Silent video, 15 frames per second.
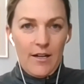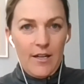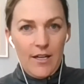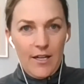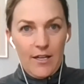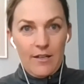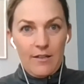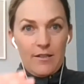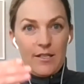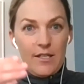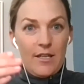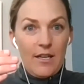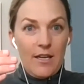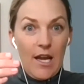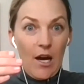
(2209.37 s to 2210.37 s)

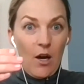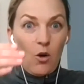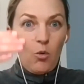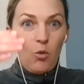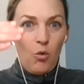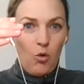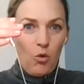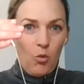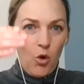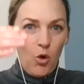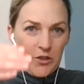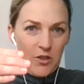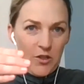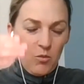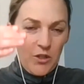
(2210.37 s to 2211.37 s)
is now
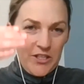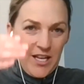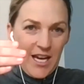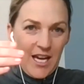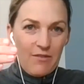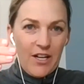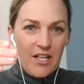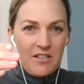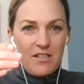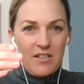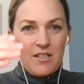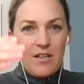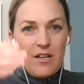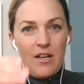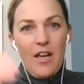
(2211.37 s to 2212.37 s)
what's ahead of
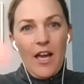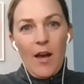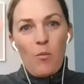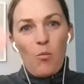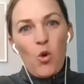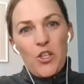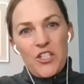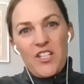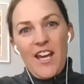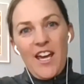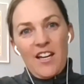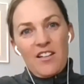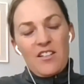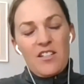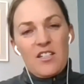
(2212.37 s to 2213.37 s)
us and what's
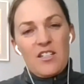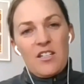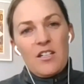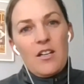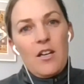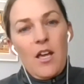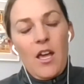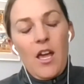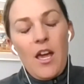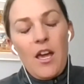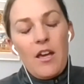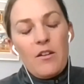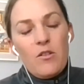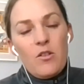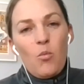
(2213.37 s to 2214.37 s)
next.
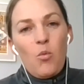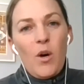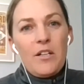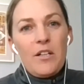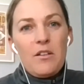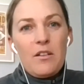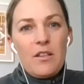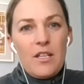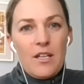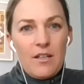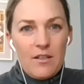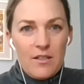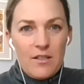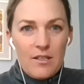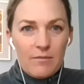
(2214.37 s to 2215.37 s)
And one of the
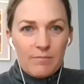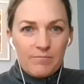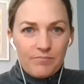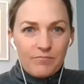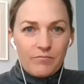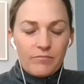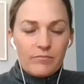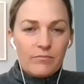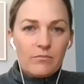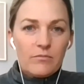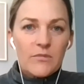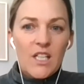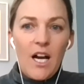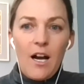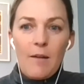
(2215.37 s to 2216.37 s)
things
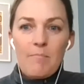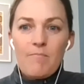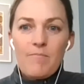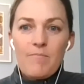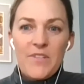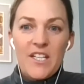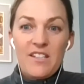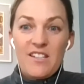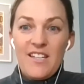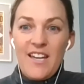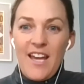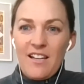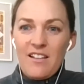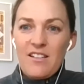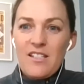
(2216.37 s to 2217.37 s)
that's
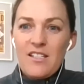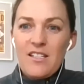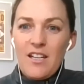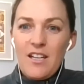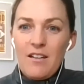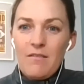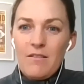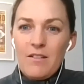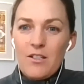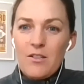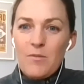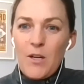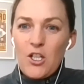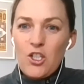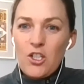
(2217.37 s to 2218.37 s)
next,
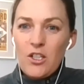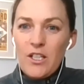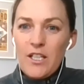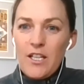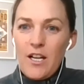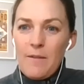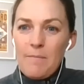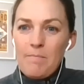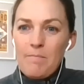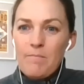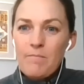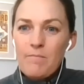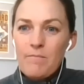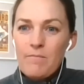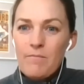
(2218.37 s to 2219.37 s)
especially,
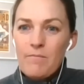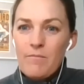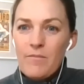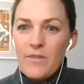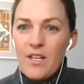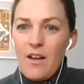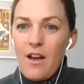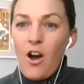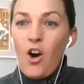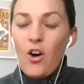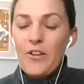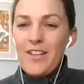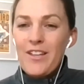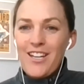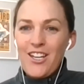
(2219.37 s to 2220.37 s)

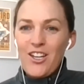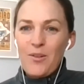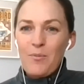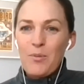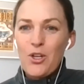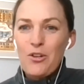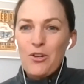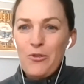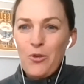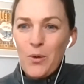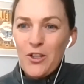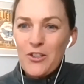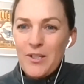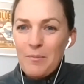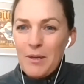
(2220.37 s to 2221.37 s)
oh, thank you, beautiful. We've
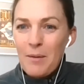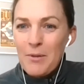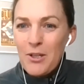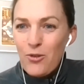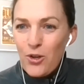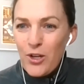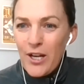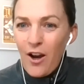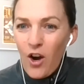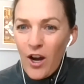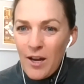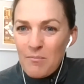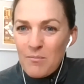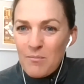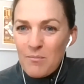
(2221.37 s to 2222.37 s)
got some coming through now.
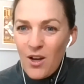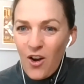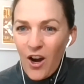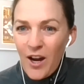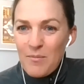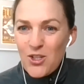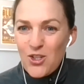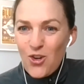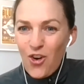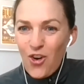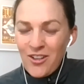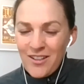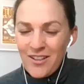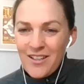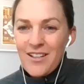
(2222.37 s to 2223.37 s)
I am
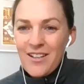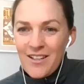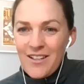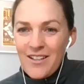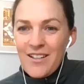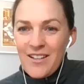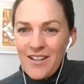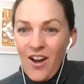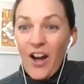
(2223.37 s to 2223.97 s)
strong. I